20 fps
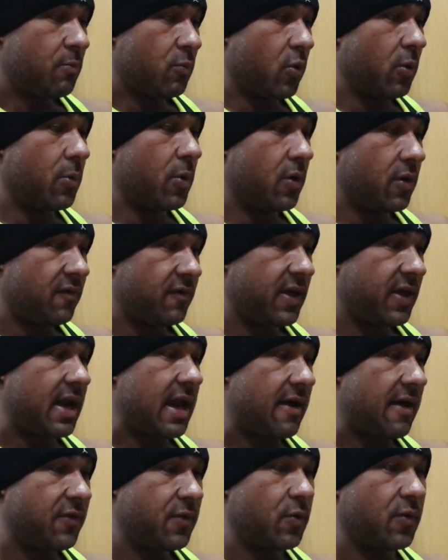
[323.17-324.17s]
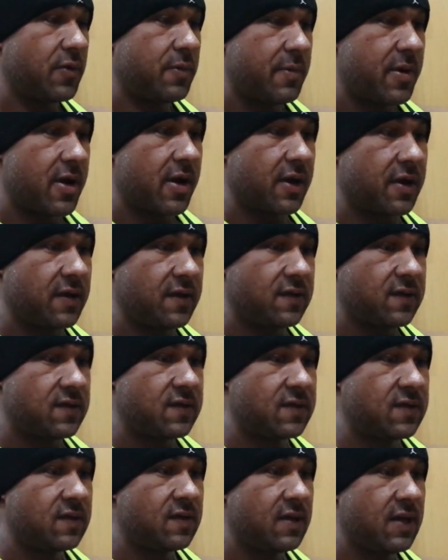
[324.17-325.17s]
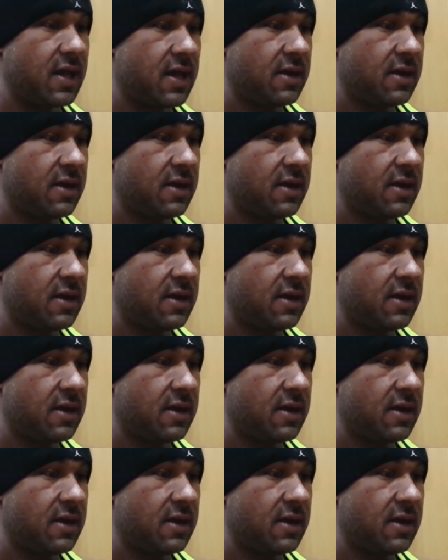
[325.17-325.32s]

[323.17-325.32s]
more motivated after North Americans.